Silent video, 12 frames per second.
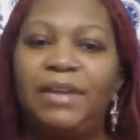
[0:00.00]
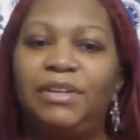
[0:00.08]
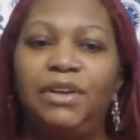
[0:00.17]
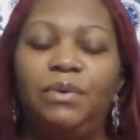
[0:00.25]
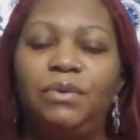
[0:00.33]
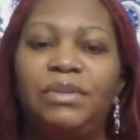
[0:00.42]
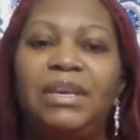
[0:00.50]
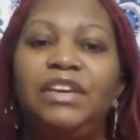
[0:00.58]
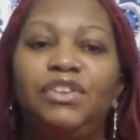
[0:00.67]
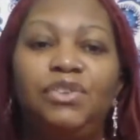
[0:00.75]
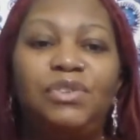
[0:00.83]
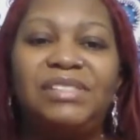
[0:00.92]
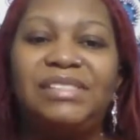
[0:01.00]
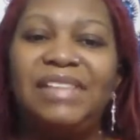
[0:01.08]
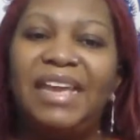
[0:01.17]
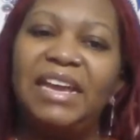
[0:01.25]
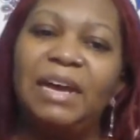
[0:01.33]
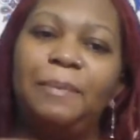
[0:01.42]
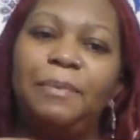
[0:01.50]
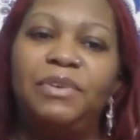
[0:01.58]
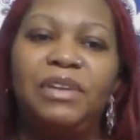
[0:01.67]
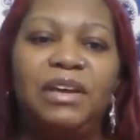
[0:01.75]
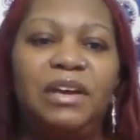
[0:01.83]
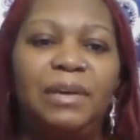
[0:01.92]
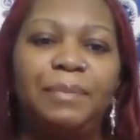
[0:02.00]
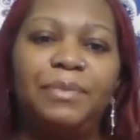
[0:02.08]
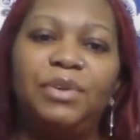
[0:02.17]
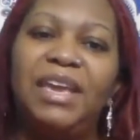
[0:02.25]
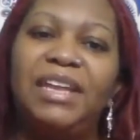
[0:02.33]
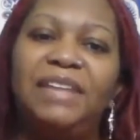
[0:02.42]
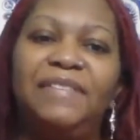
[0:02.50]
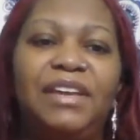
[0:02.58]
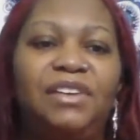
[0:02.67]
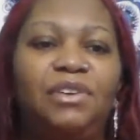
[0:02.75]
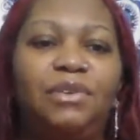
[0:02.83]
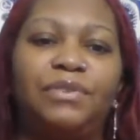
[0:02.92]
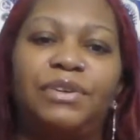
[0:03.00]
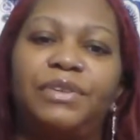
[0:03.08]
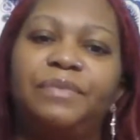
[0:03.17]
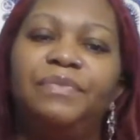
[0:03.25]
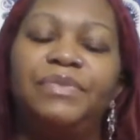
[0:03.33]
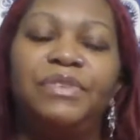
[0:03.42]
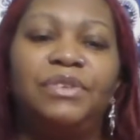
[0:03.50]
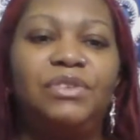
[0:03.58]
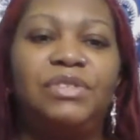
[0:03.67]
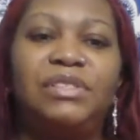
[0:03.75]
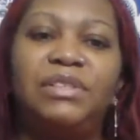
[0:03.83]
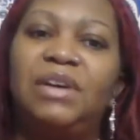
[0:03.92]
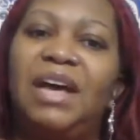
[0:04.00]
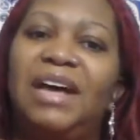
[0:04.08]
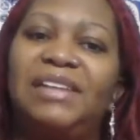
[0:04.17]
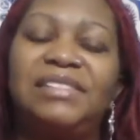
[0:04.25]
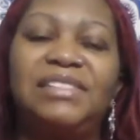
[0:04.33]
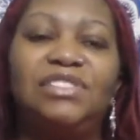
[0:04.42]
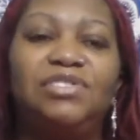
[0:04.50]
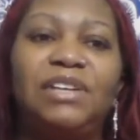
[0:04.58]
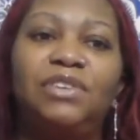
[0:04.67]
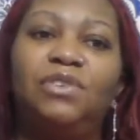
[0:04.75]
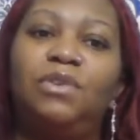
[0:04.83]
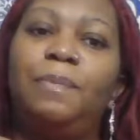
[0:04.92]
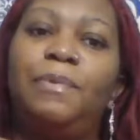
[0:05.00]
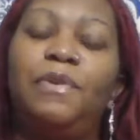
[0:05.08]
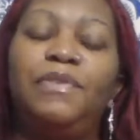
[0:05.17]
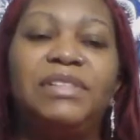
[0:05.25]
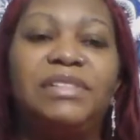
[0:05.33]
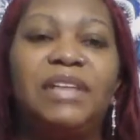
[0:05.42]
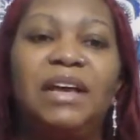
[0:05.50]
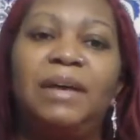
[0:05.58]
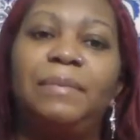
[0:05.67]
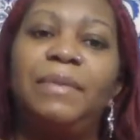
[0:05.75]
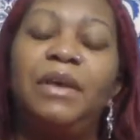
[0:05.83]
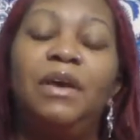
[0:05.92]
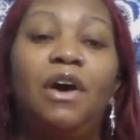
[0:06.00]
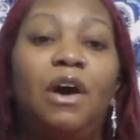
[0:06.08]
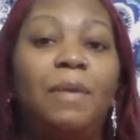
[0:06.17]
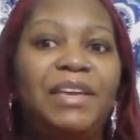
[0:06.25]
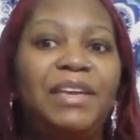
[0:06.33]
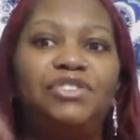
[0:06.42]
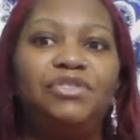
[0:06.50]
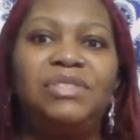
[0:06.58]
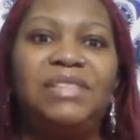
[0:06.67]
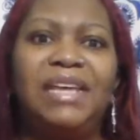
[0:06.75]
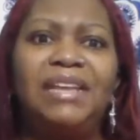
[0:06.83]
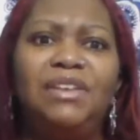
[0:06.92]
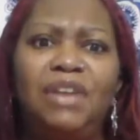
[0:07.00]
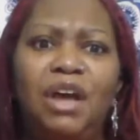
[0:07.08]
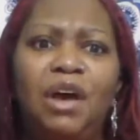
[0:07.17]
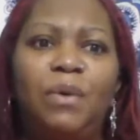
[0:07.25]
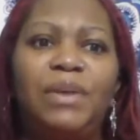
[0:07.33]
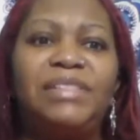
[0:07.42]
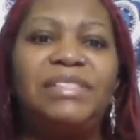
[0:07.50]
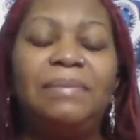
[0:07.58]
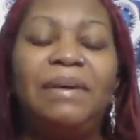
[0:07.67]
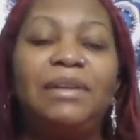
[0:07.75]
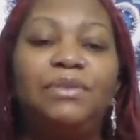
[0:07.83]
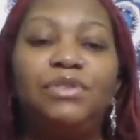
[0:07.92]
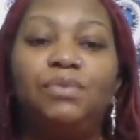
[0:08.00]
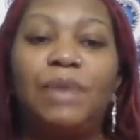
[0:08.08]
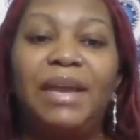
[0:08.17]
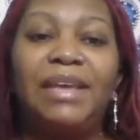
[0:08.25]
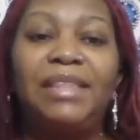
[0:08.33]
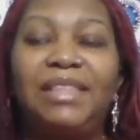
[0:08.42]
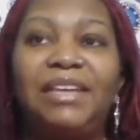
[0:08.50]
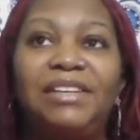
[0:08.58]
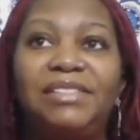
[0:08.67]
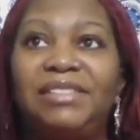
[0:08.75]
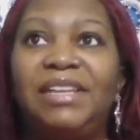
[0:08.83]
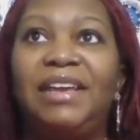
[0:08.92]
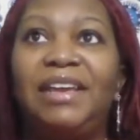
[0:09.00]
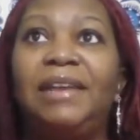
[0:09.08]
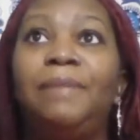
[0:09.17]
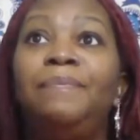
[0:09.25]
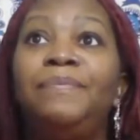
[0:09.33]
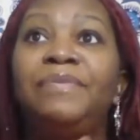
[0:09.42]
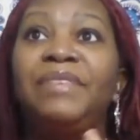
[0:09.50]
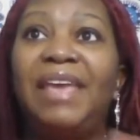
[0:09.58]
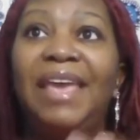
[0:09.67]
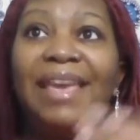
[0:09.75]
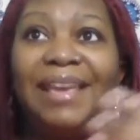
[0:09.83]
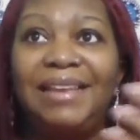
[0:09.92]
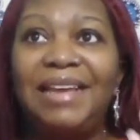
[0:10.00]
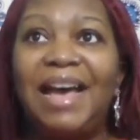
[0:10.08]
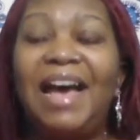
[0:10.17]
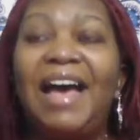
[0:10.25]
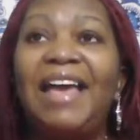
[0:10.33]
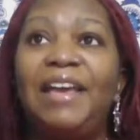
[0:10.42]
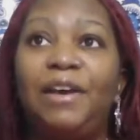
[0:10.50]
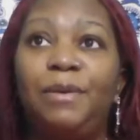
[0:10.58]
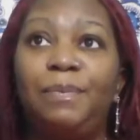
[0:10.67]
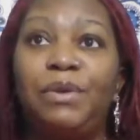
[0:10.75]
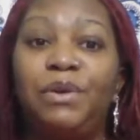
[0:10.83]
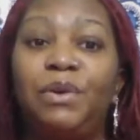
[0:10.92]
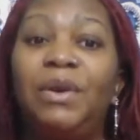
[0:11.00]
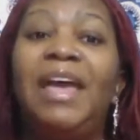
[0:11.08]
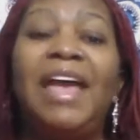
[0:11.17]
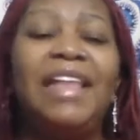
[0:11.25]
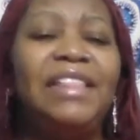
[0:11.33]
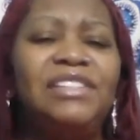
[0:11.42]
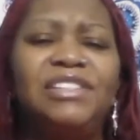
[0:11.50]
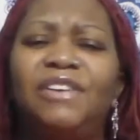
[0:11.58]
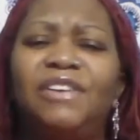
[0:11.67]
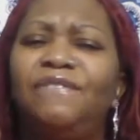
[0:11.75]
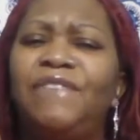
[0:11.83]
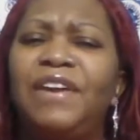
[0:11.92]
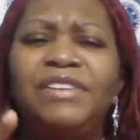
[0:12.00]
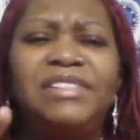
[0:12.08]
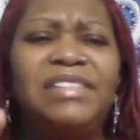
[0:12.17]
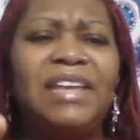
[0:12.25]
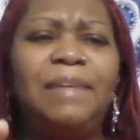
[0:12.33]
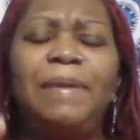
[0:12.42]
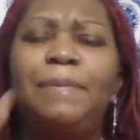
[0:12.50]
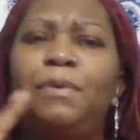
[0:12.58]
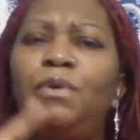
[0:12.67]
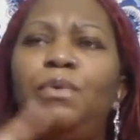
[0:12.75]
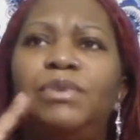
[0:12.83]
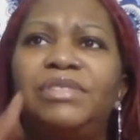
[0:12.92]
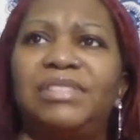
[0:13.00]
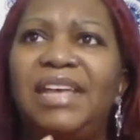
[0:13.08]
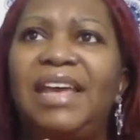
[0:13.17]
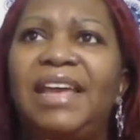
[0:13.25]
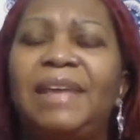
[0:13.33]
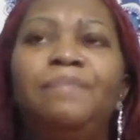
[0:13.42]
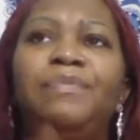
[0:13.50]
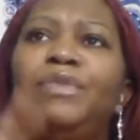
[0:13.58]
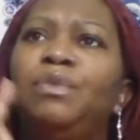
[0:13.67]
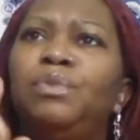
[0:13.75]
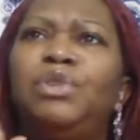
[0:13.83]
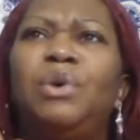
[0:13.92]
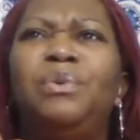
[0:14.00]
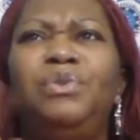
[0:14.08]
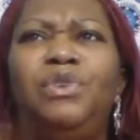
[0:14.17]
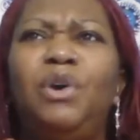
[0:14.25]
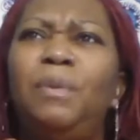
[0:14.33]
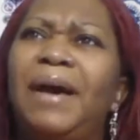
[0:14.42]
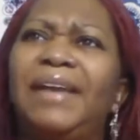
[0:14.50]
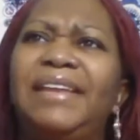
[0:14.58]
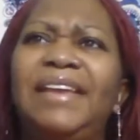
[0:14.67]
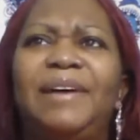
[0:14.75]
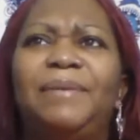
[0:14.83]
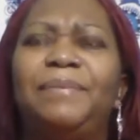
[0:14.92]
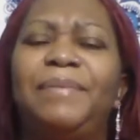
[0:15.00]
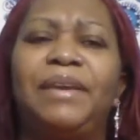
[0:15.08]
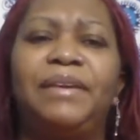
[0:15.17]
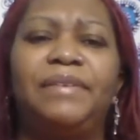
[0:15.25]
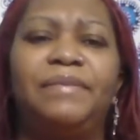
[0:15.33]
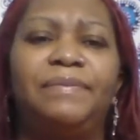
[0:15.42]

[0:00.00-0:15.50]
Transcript: I don't, you stay up on the hump. You can't even get over it. You're still constantly trying to go up over this hump, all because you said no. And somebody was right there saying, can I help you? And these are the very same people who will say, well, don't nobody help me.